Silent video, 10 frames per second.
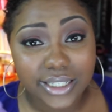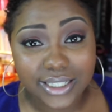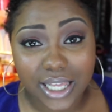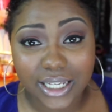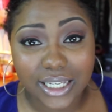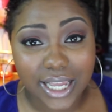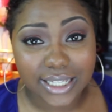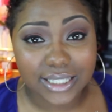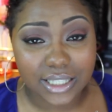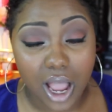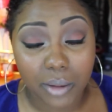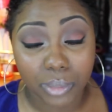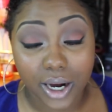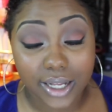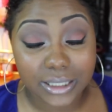selling NYX
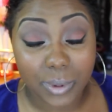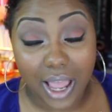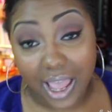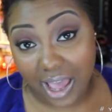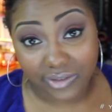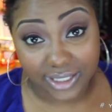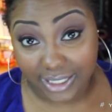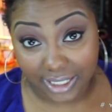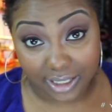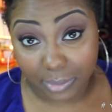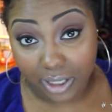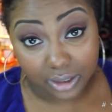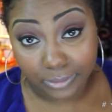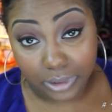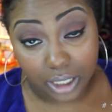products, but I haven't seen the Butter
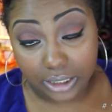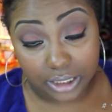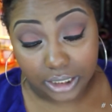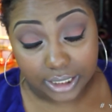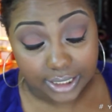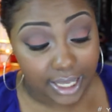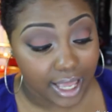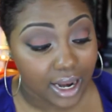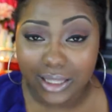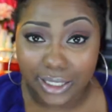Lip Glosses just yet.